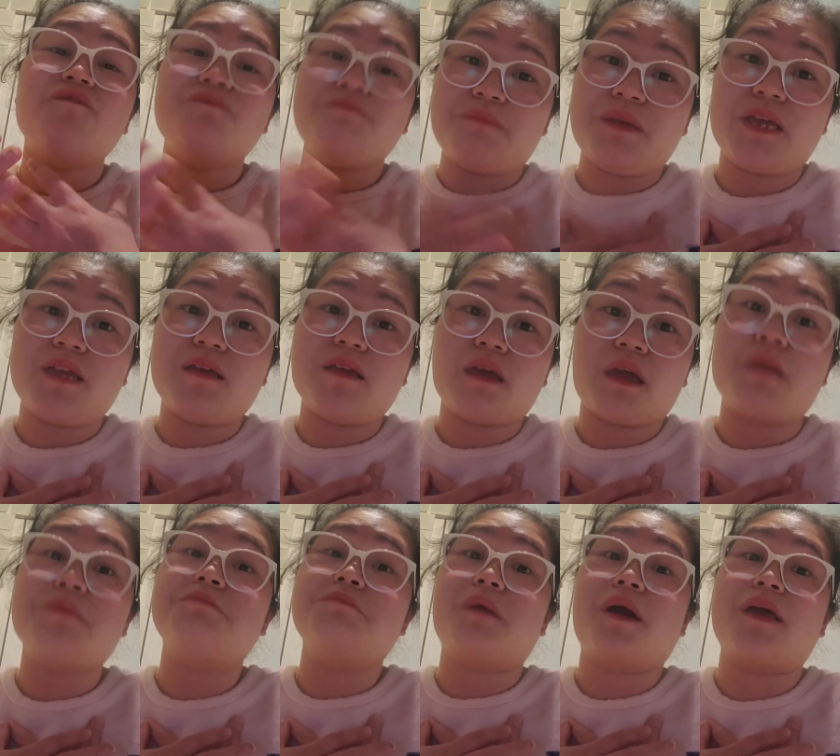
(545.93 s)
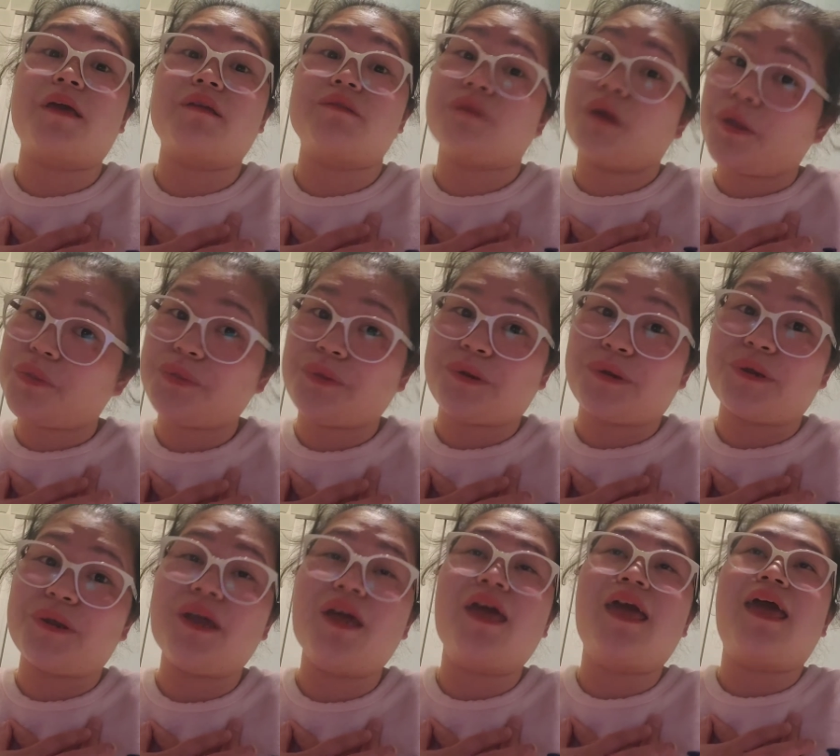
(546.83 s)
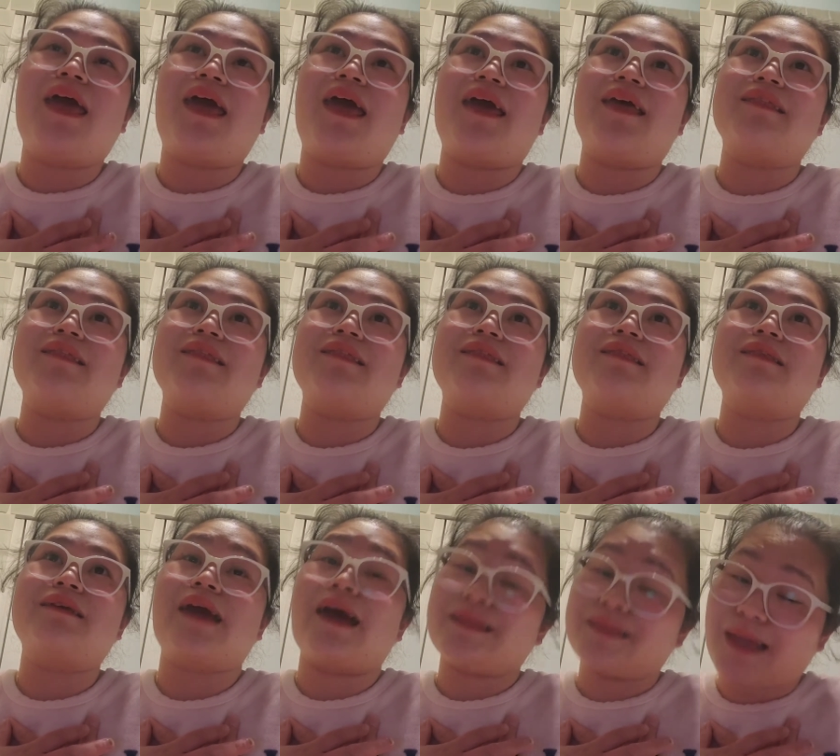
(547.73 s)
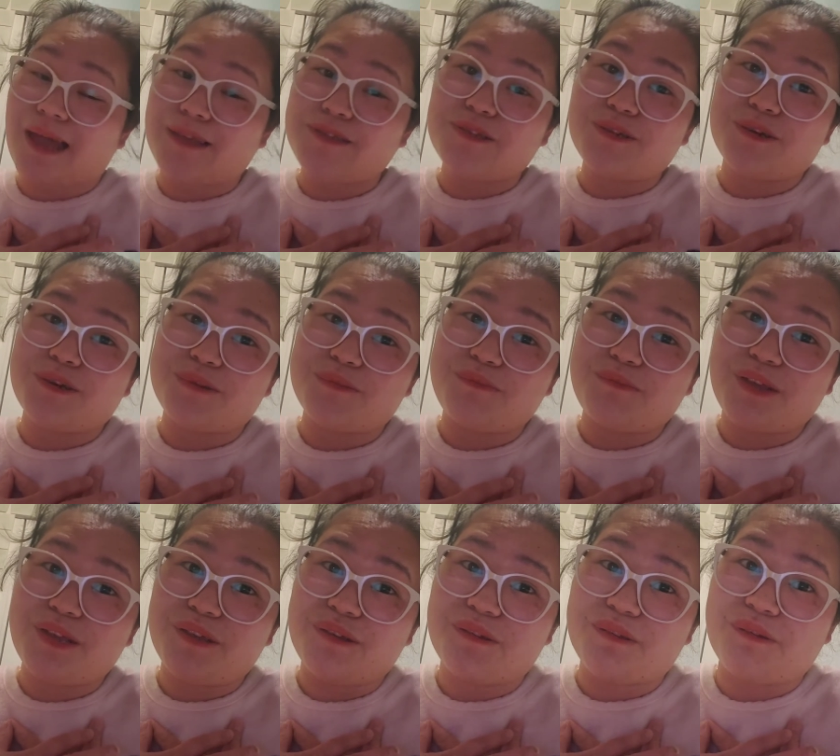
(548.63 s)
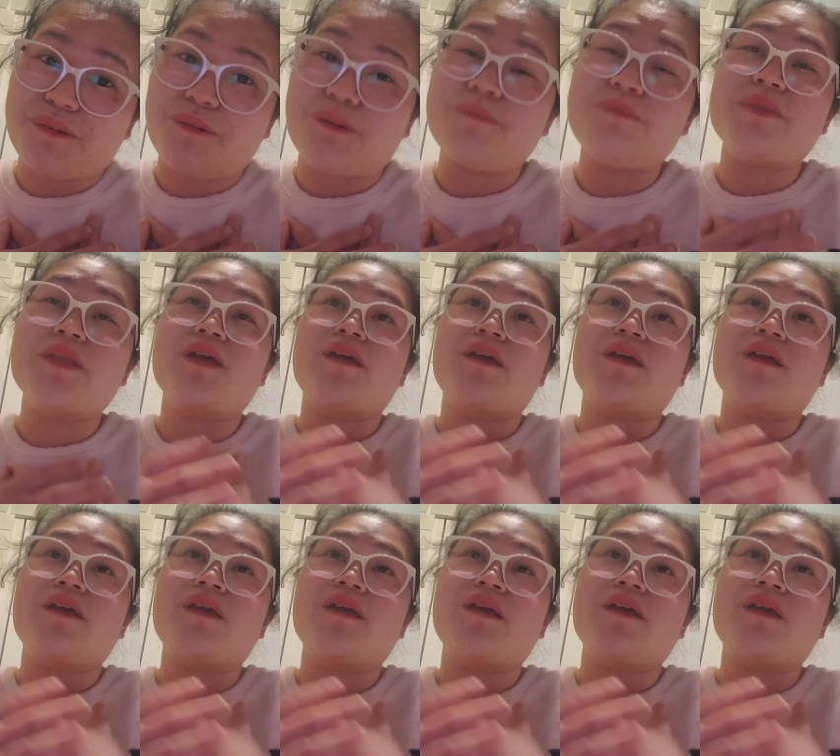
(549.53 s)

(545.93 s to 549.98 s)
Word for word: me and my daughter and god answered me you know